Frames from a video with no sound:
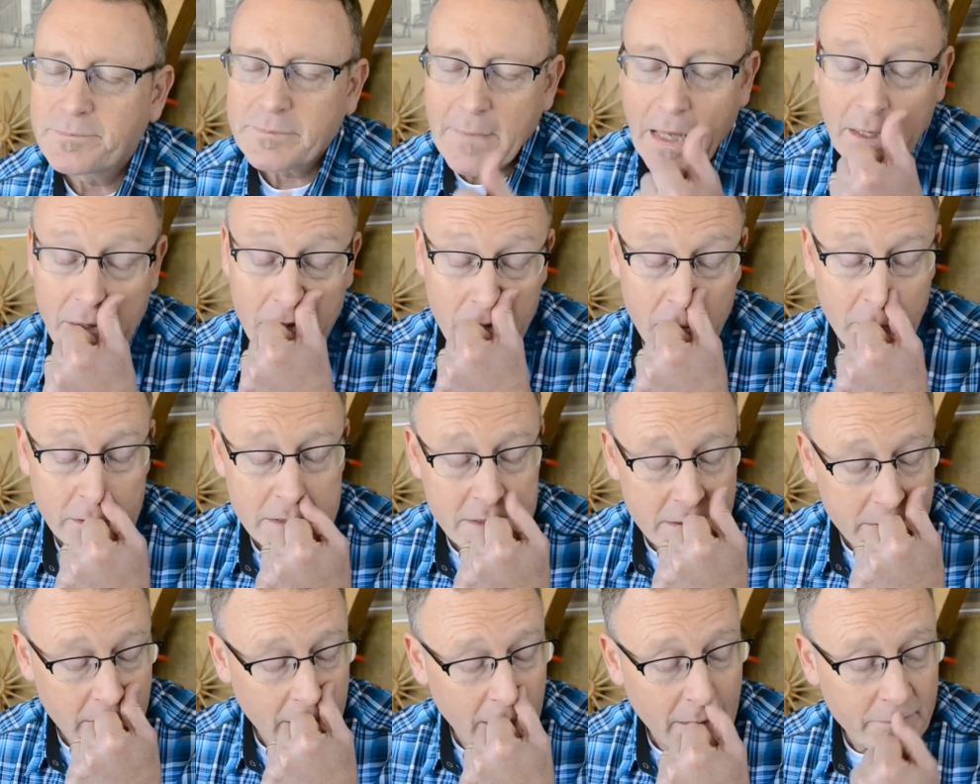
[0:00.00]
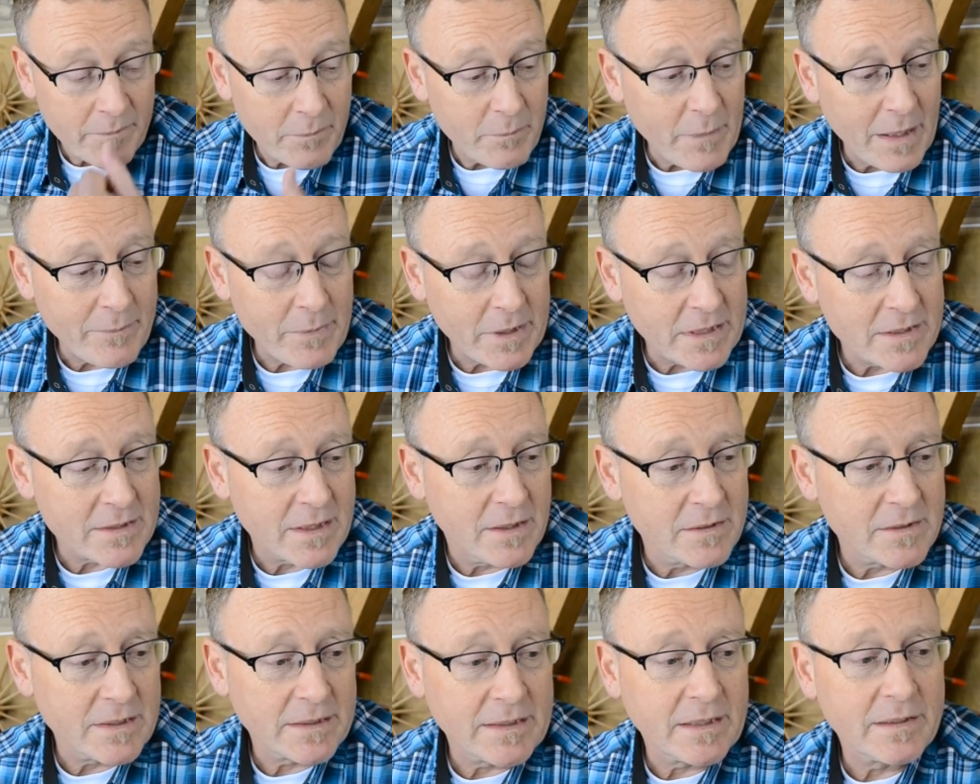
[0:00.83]
I don't know, it's, uh, maybe it
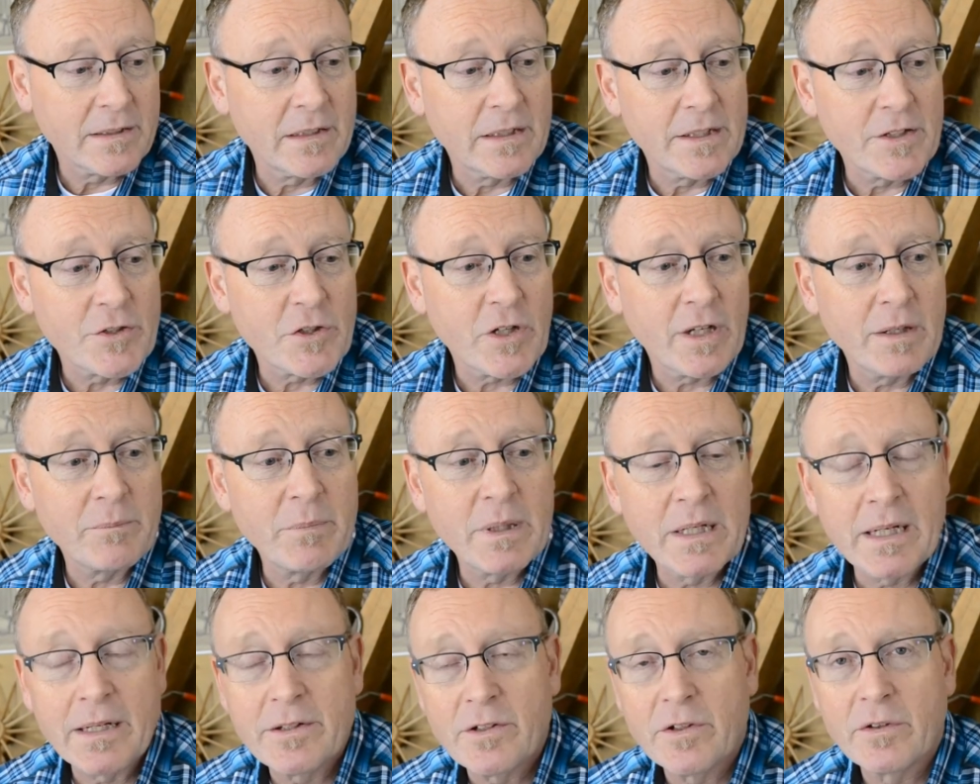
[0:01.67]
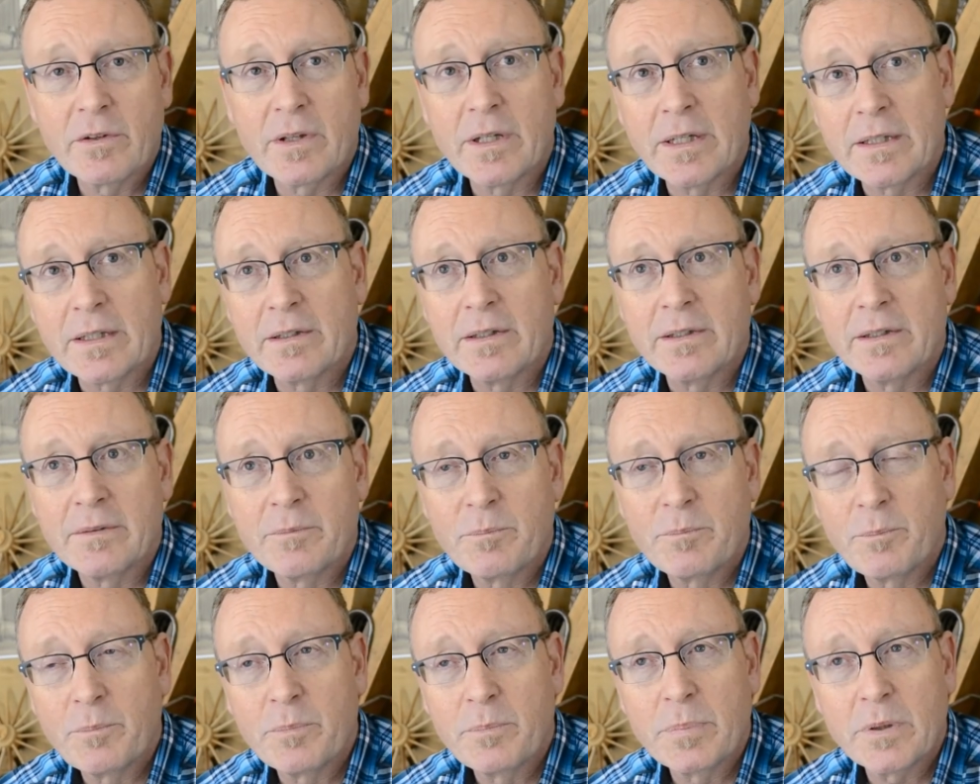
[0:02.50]
sounds like a cliche, but I do think that
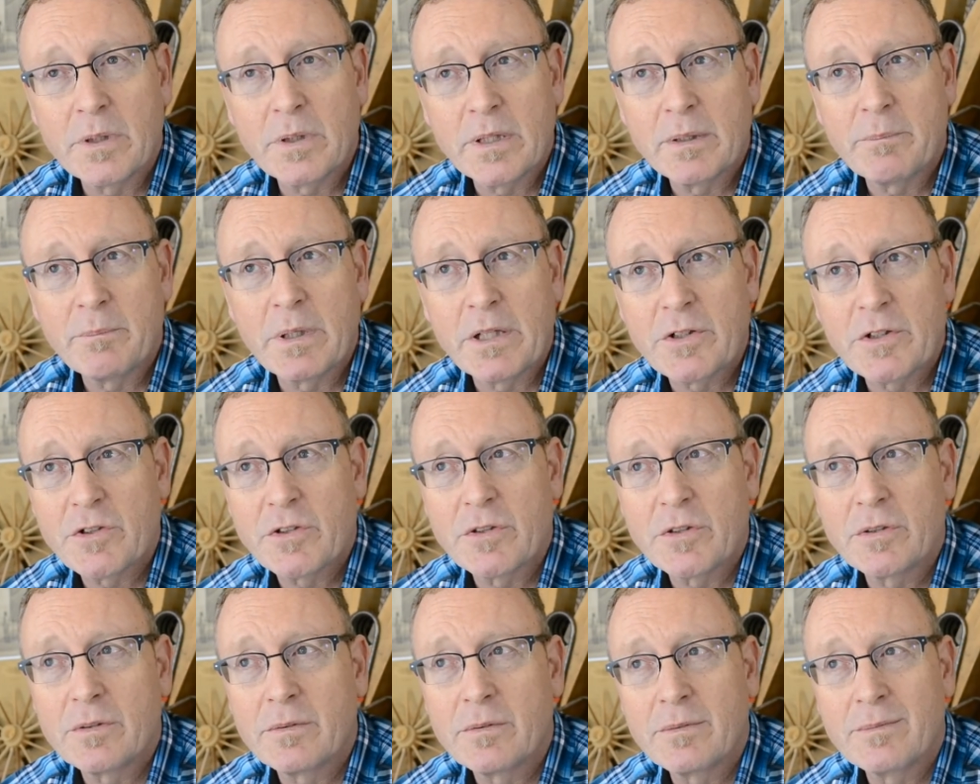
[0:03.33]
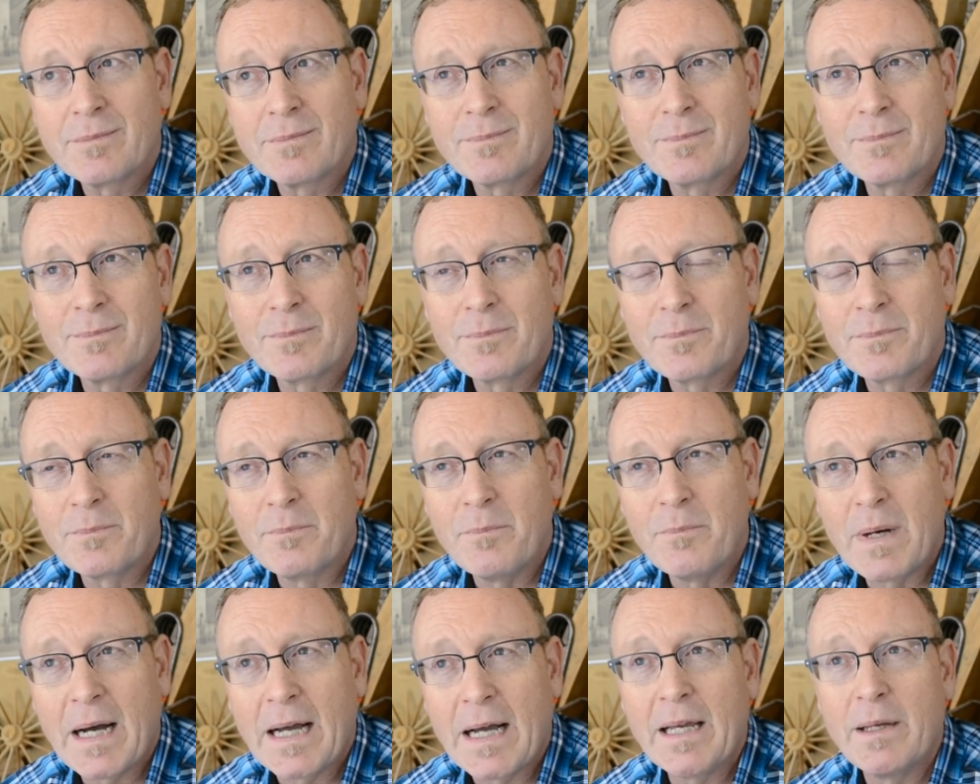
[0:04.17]
pretty much
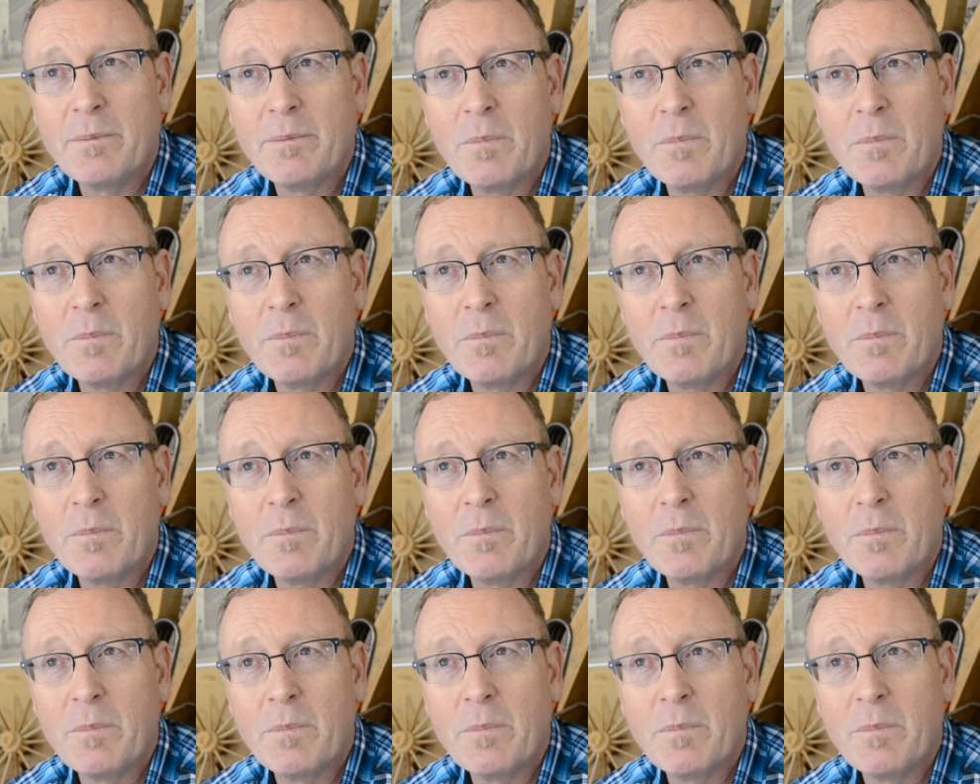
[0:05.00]
my